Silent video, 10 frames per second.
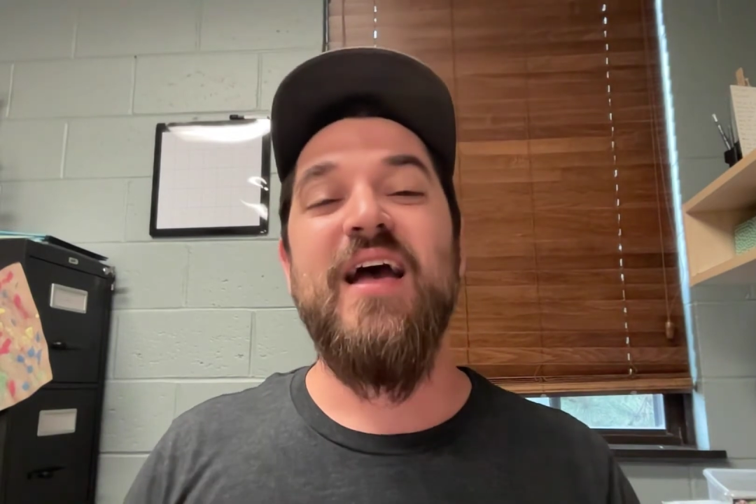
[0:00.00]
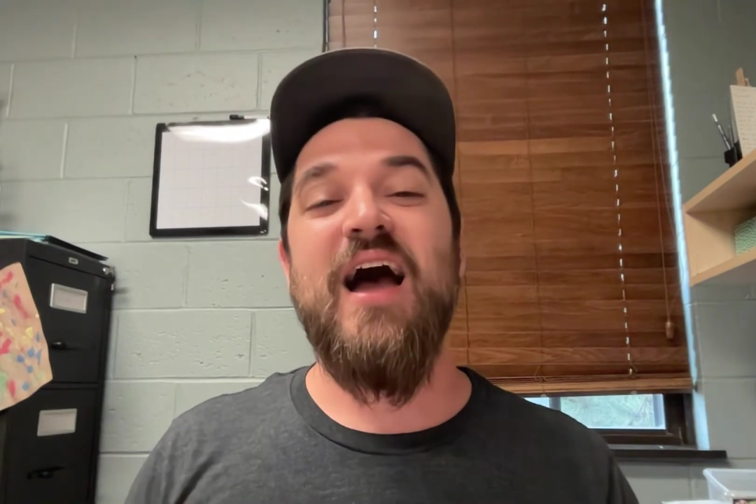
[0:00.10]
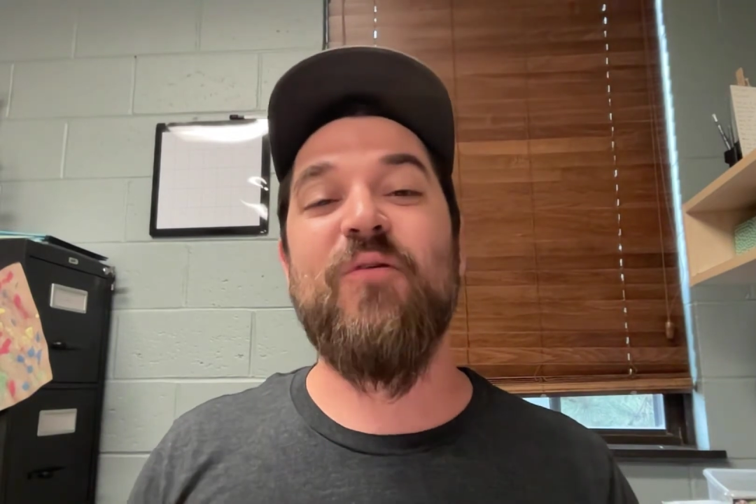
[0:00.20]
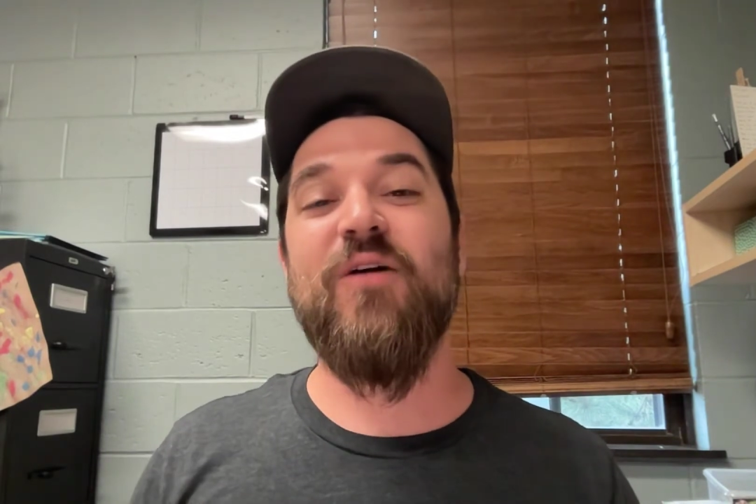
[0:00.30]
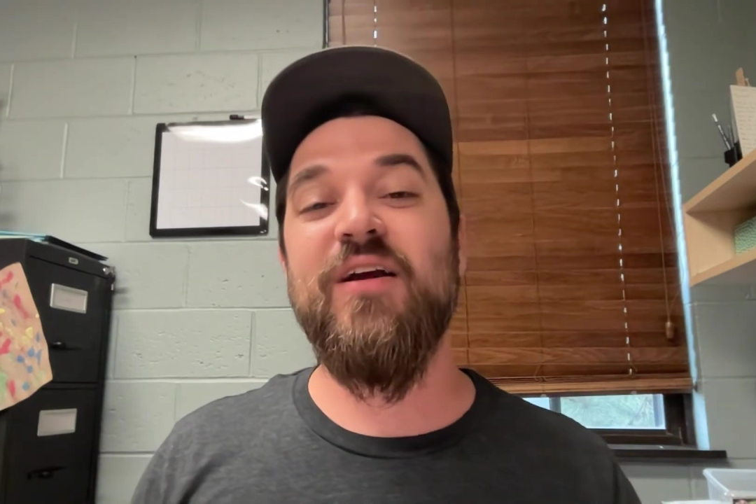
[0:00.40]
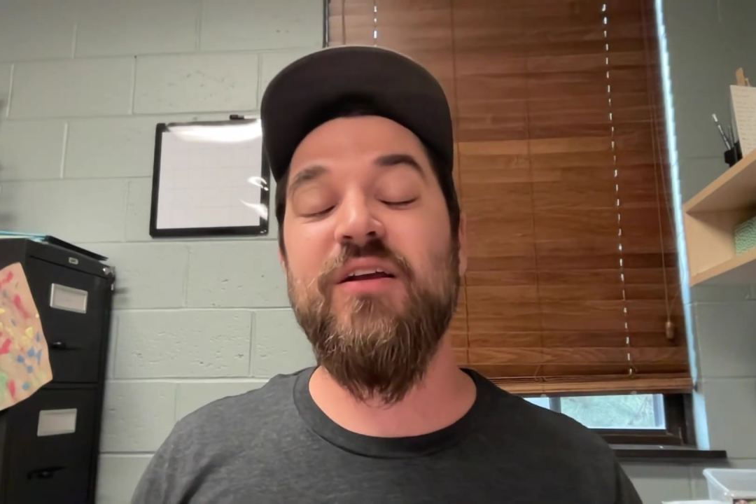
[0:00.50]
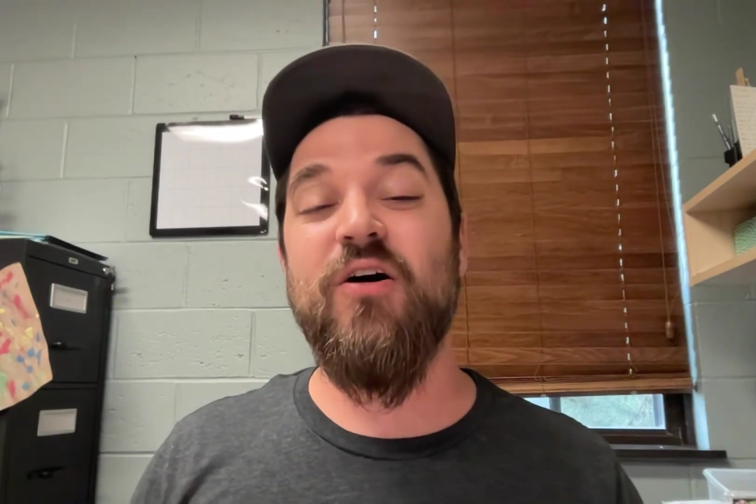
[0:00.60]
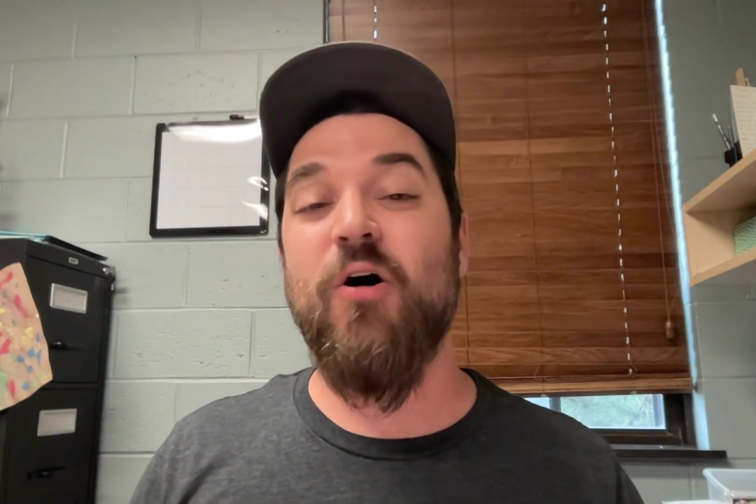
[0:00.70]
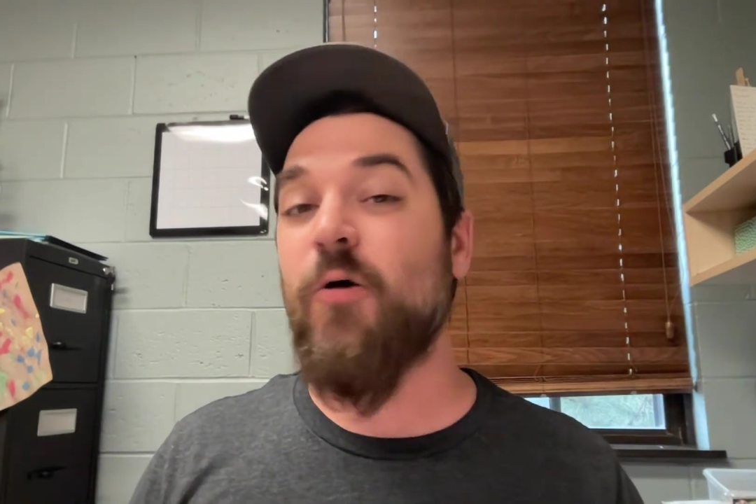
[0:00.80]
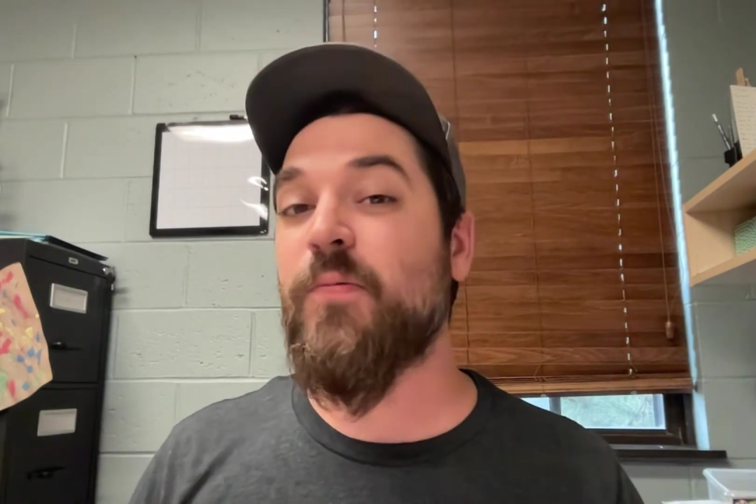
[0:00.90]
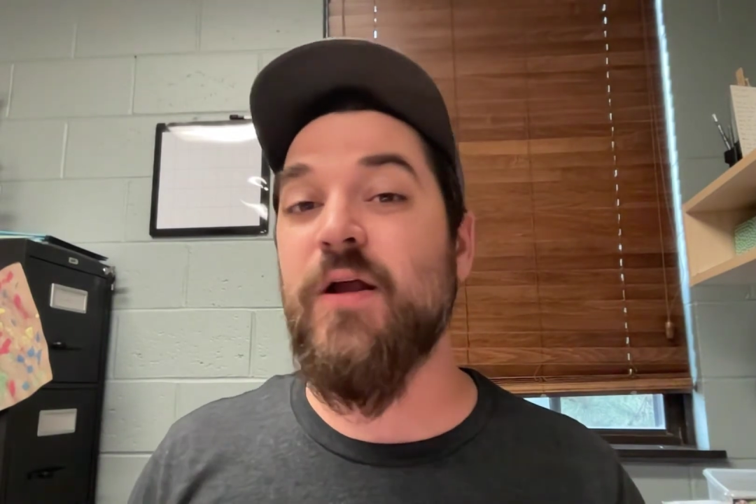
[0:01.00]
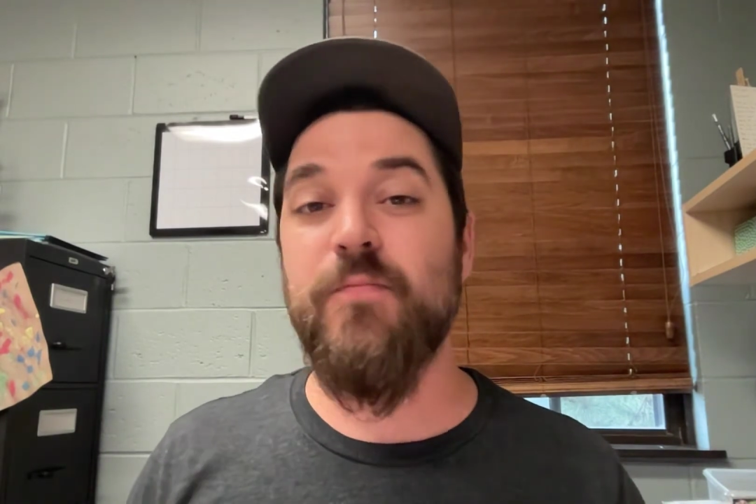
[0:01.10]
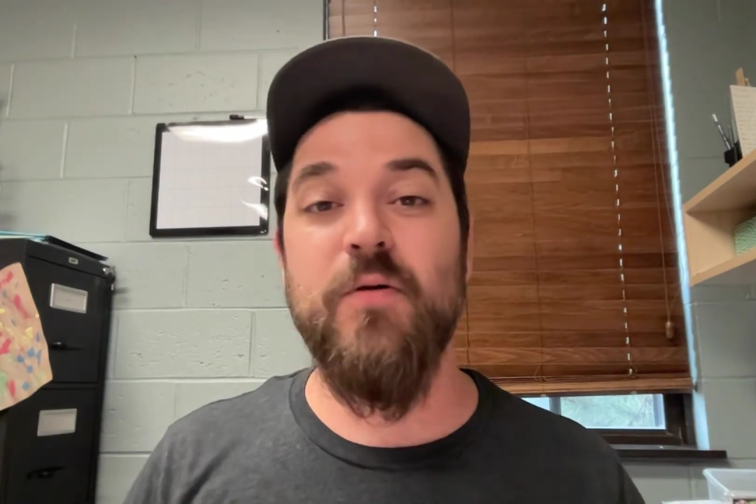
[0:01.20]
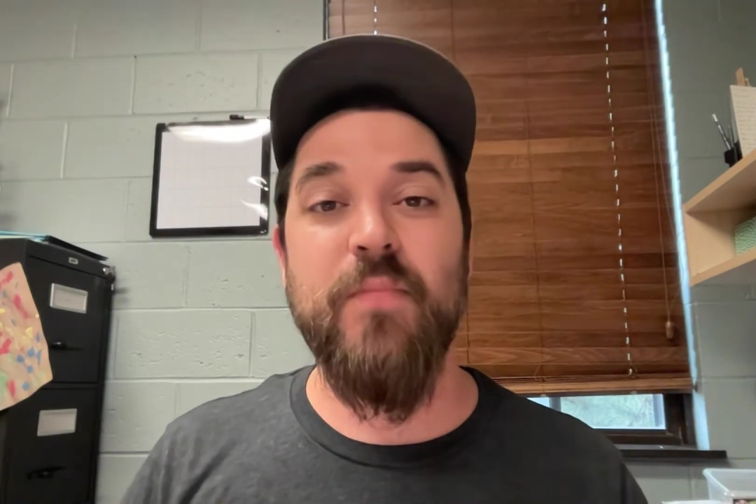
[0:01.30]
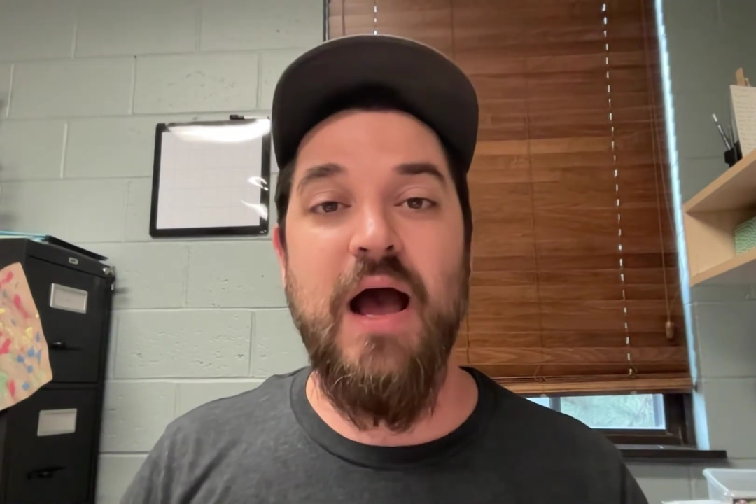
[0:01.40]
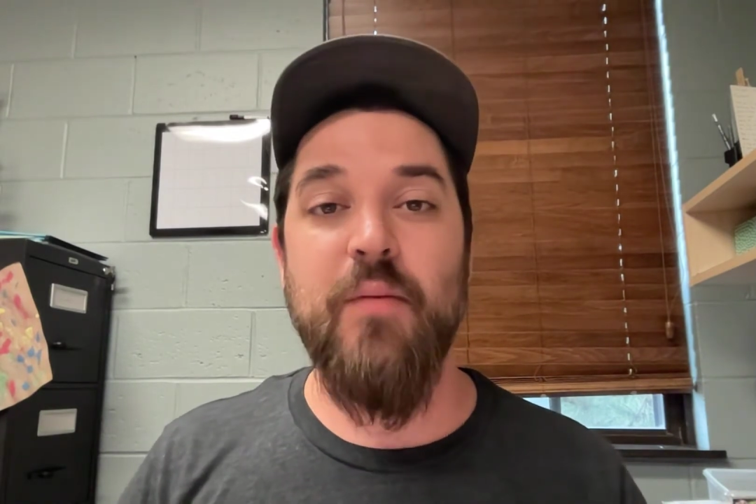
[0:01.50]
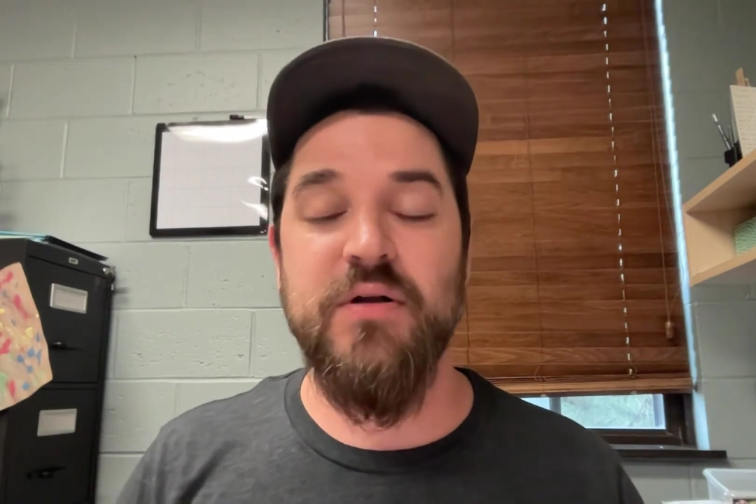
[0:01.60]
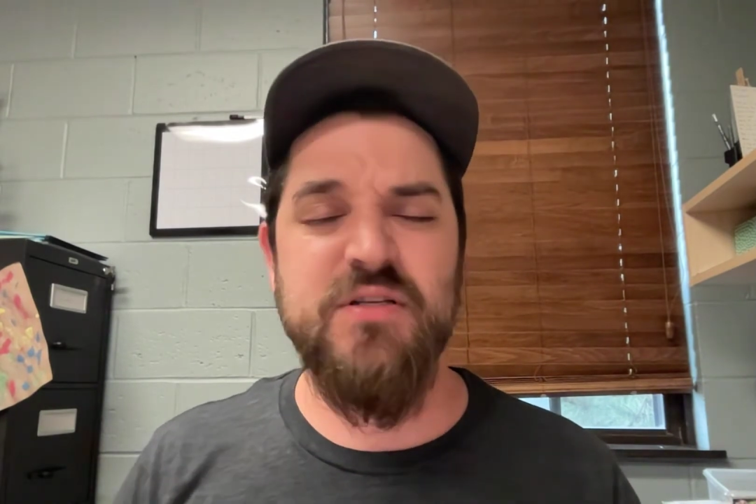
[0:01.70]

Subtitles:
I want you to open up your Bible